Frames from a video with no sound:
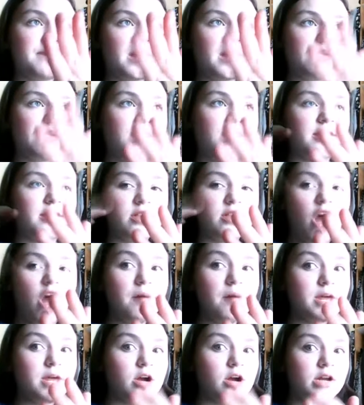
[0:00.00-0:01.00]
Diaries. Call
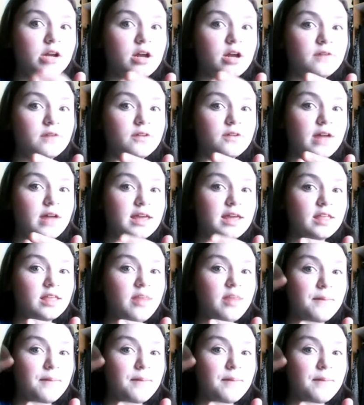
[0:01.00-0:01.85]
me a girly girl for liking that.